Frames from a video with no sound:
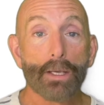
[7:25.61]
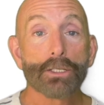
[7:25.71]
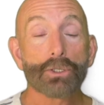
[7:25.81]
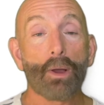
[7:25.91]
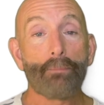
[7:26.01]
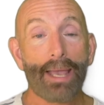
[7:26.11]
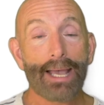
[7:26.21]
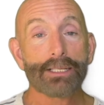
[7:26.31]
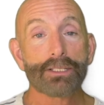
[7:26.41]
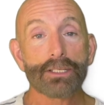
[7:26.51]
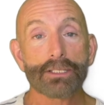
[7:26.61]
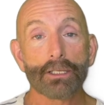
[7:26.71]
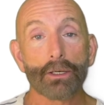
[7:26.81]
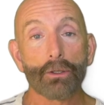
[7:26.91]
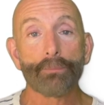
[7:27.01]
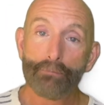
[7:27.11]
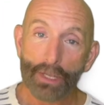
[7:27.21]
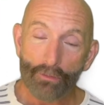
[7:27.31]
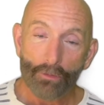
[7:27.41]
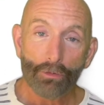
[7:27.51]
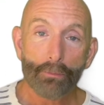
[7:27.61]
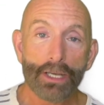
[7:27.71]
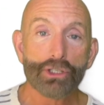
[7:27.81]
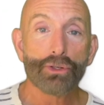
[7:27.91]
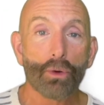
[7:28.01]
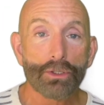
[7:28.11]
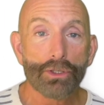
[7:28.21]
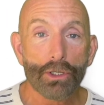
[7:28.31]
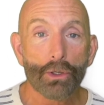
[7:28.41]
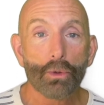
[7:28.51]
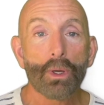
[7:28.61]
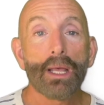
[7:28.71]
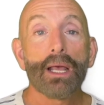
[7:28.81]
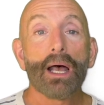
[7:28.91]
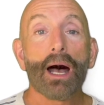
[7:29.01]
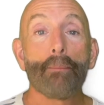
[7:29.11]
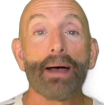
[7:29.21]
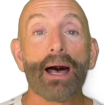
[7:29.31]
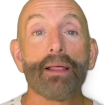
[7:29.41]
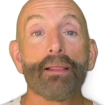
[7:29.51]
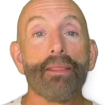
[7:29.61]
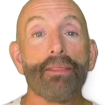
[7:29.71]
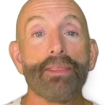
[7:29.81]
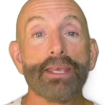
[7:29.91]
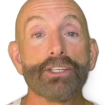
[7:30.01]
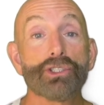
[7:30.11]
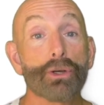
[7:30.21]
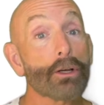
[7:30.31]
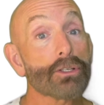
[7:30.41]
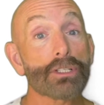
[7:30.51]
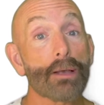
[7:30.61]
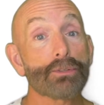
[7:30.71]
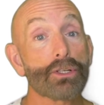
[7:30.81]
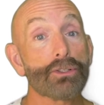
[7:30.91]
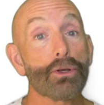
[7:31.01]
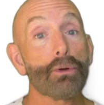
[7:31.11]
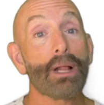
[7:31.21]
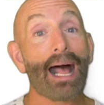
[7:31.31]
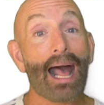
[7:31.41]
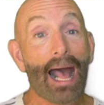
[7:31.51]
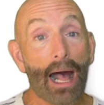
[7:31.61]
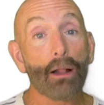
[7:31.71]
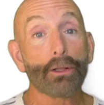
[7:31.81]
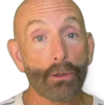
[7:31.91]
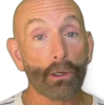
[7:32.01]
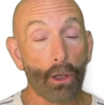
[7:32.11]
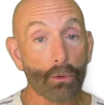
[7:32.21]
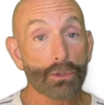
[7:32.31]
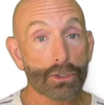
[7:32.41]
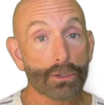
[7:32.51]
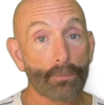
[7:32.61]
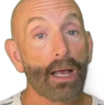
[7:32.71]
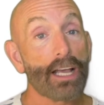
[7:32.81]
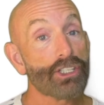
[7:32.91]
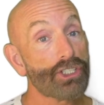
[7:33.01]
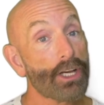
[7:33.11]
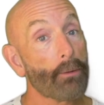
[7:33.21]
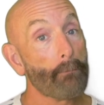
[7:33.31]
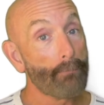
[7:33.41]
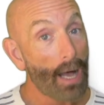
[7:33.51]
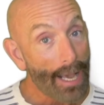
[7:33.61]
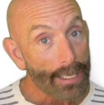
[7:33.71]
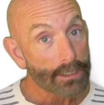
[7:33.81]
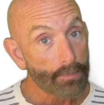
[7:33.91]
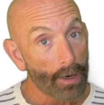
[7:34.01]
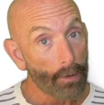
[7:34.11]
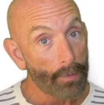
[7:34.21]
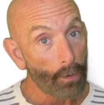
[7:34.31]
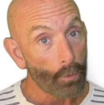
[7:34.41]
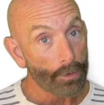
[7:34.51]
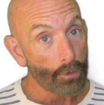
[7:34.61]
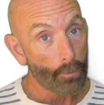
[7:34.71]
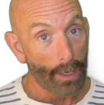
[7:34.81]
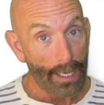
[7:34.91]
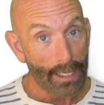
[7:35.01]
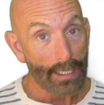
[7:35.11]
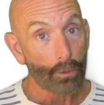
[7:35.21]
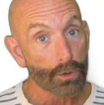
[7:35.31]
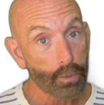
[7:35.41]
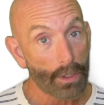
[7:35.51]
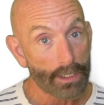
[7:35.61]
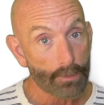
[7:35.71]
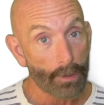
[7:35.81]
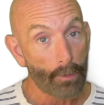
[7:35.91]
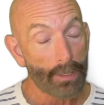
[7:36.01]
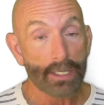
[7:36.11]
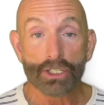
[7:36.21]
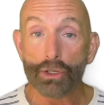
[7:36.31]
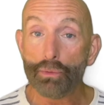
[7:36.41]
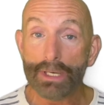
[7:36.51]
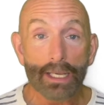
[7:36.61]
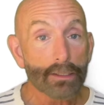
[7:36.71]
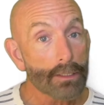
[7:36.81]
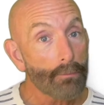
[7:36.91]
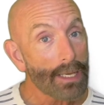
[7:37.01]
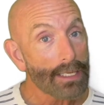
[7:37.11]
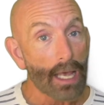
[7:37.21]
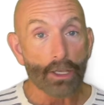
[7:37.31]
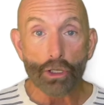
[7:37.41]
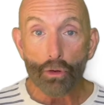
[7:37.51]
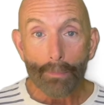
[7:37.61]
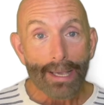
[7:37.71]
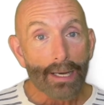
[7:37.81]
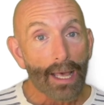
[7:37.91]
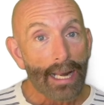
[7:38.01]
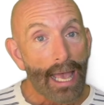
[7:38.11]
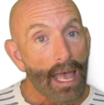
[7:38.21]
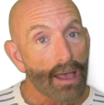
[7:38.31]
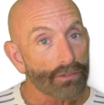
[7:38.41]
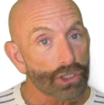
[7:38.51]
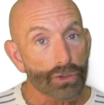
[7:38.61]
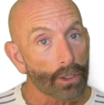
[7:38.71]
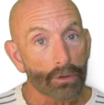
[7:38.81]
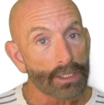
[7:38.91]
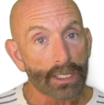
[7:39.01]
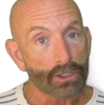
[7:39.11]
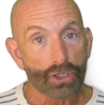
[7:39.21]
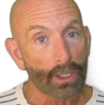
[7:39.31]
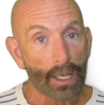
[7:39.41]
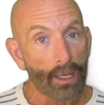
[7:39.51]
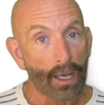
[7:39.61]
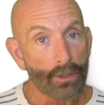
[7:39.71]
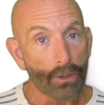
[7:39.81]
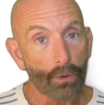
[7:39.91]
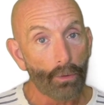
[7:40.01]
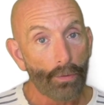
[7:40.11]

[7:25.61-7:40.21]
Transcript: So I passed this little bit of information on to you about the sugar substitute allulose. I share my experiment with you, my N equals 1 experiment. It's unique to me now. You may not have a sugar addiction like I do.